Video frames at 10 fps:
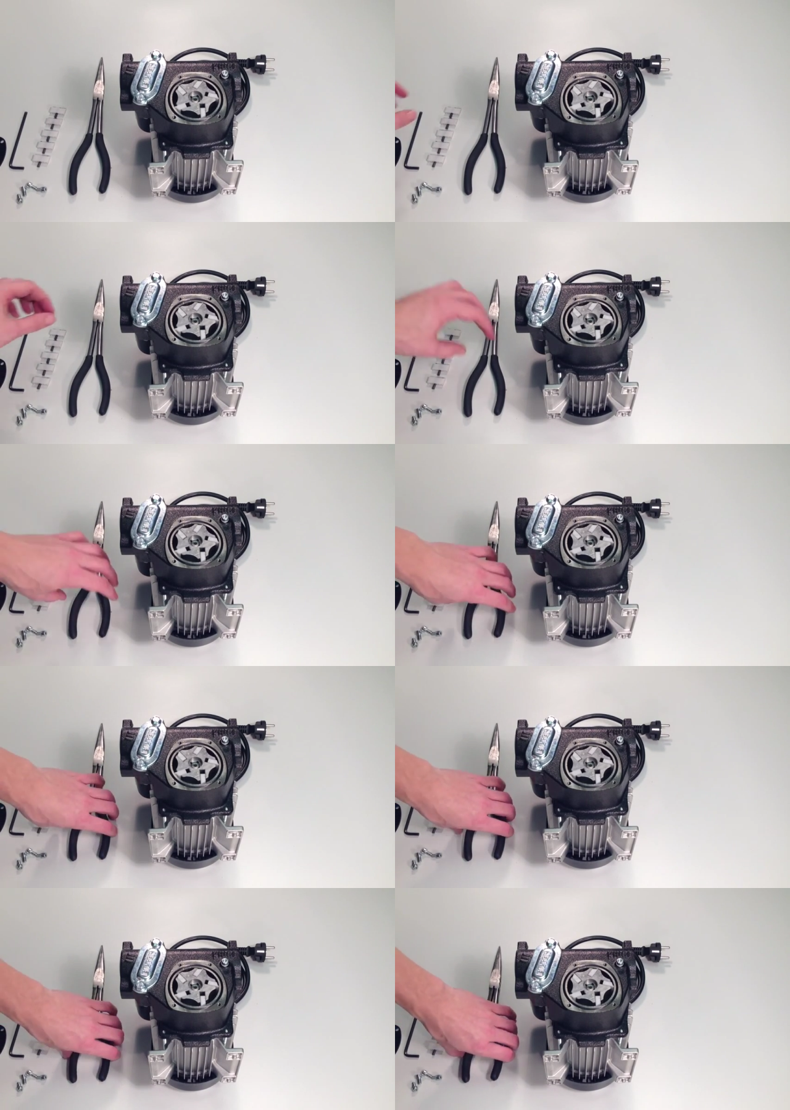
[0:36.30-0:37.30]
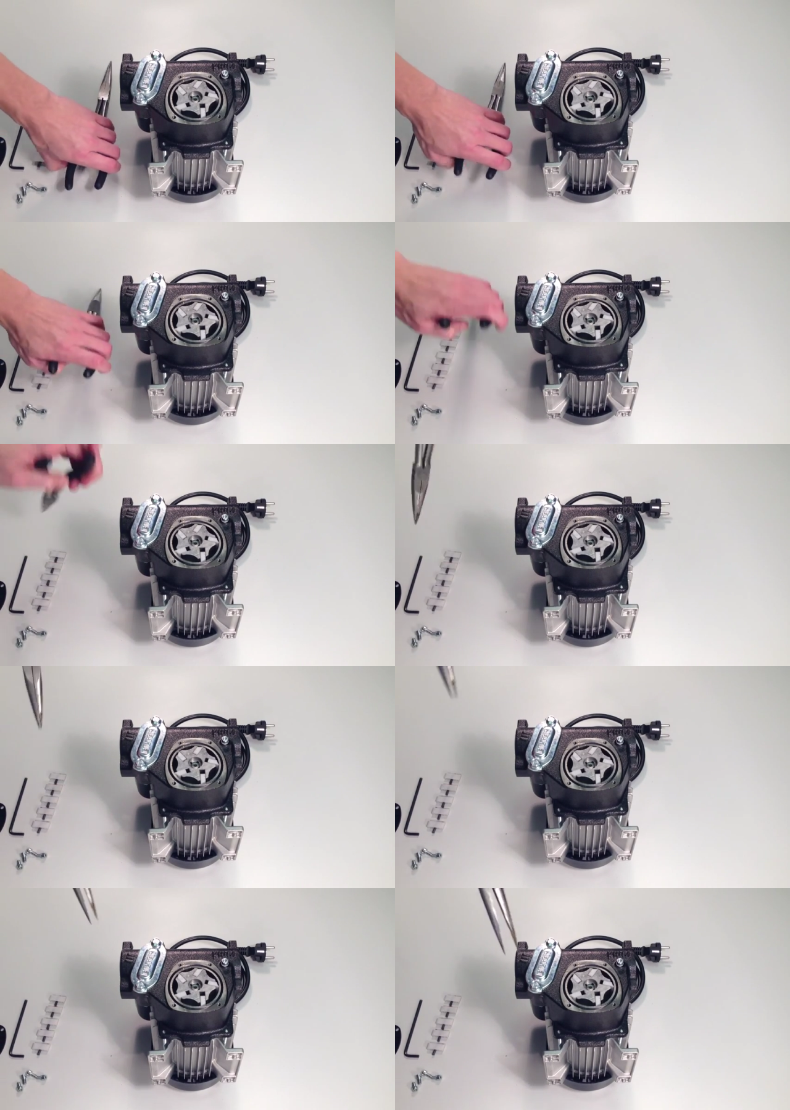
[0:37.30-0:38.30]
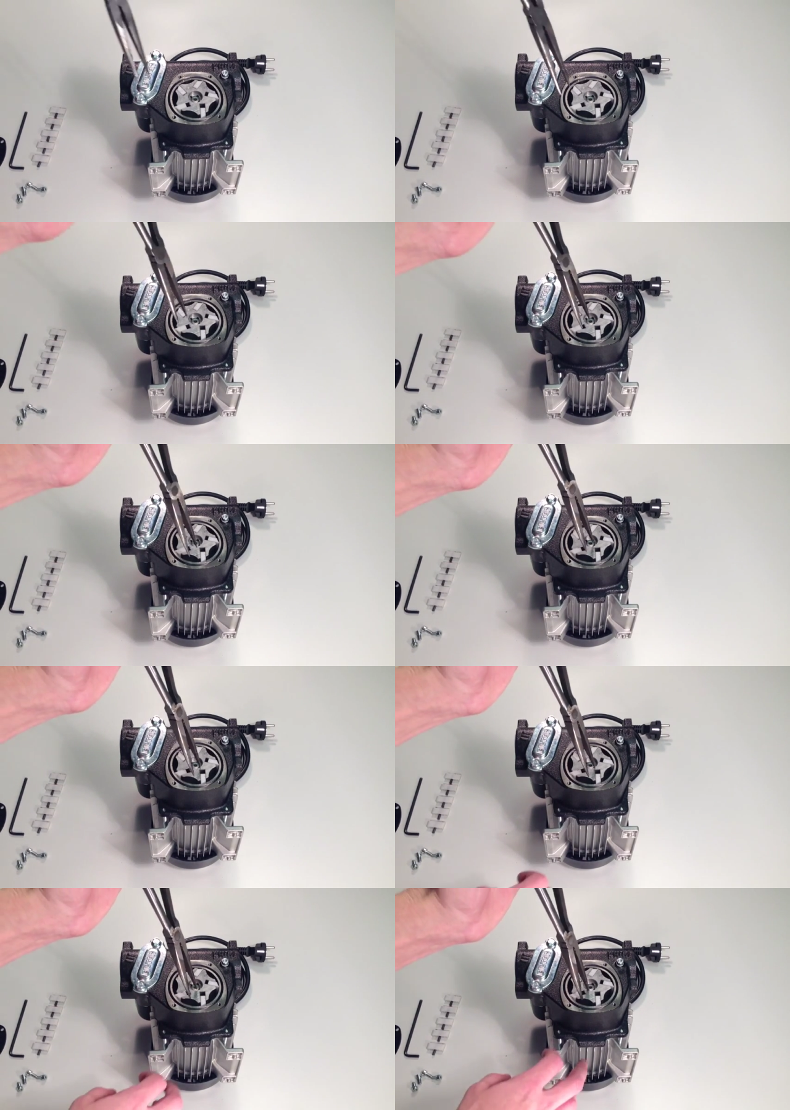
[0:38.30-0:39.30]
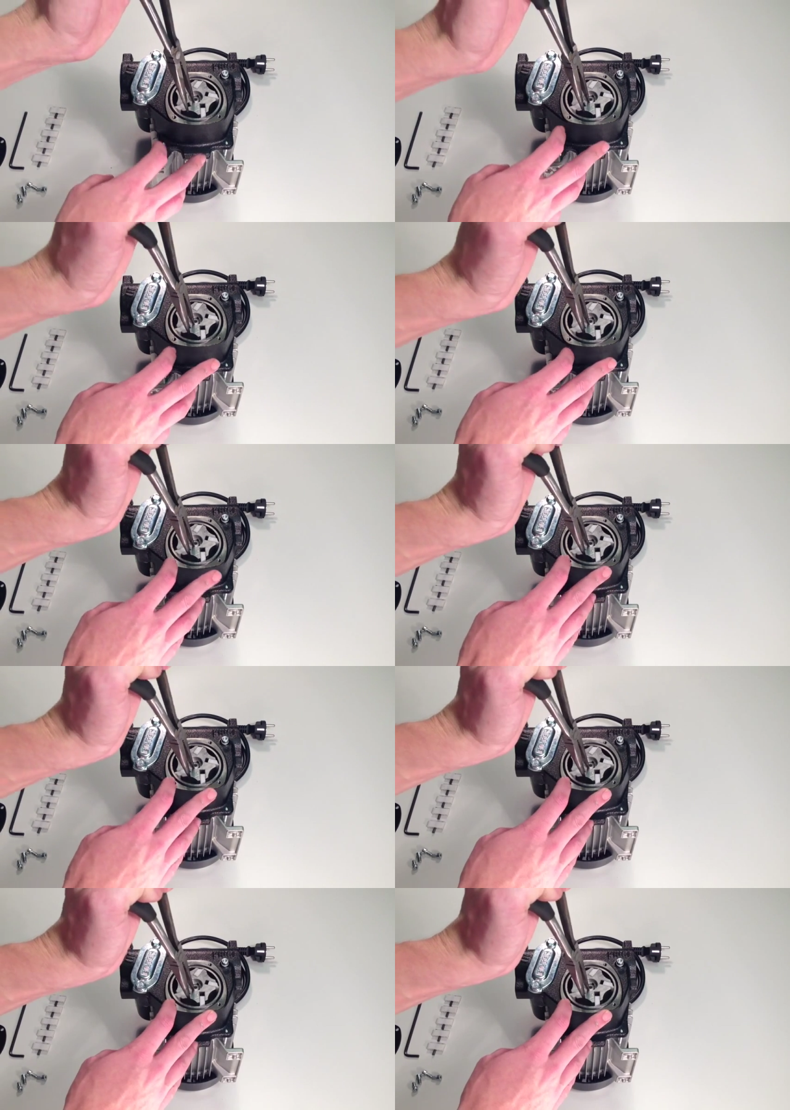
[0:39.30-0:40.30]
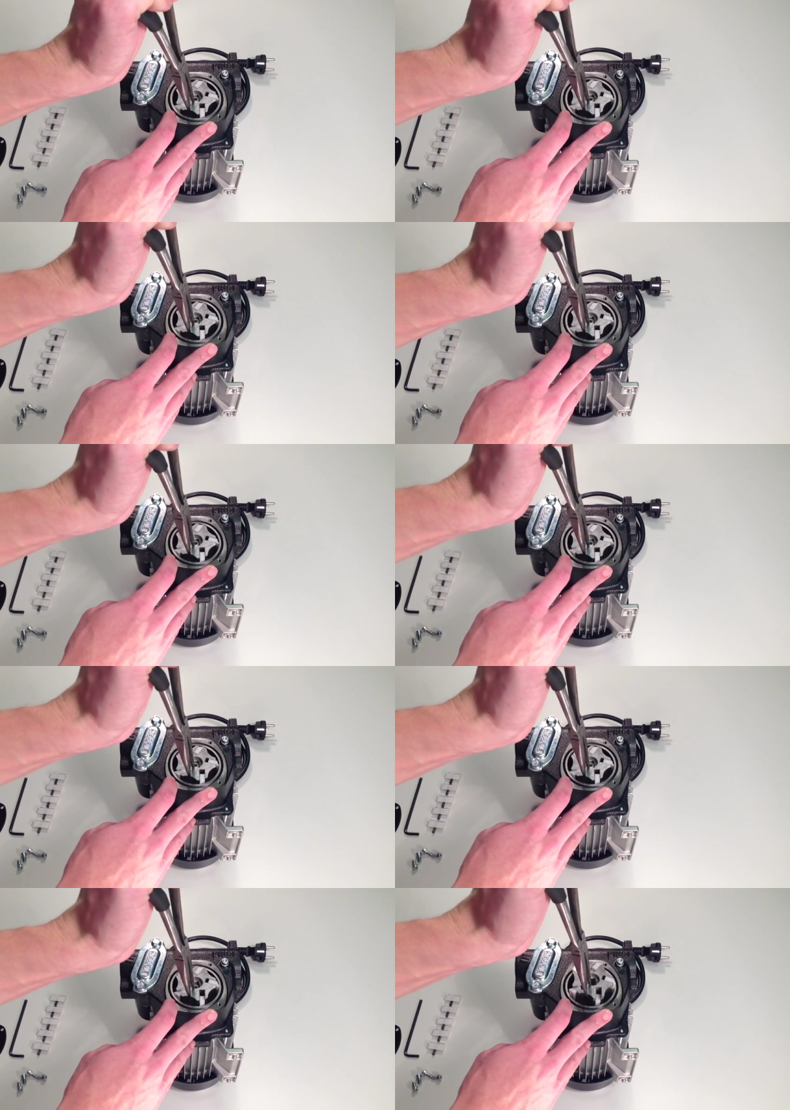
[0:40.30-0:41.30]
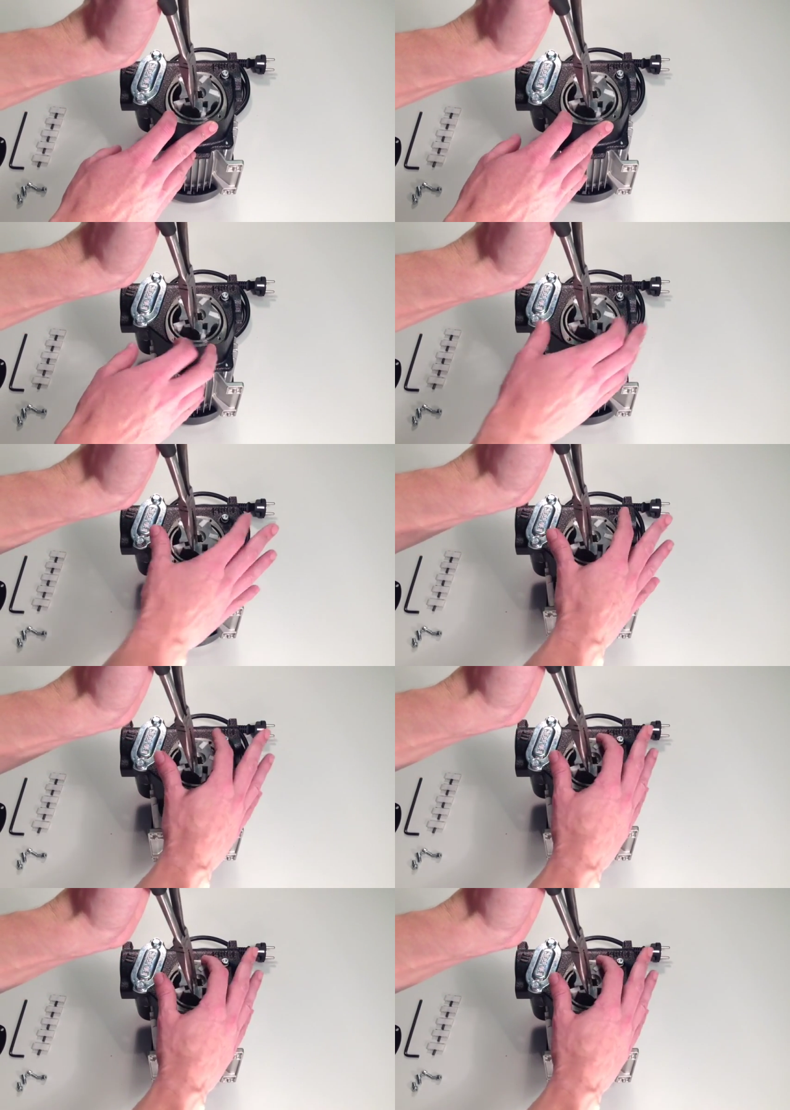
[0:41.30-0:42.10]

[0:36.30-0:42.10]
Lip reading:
Nobody's mouth can be seen.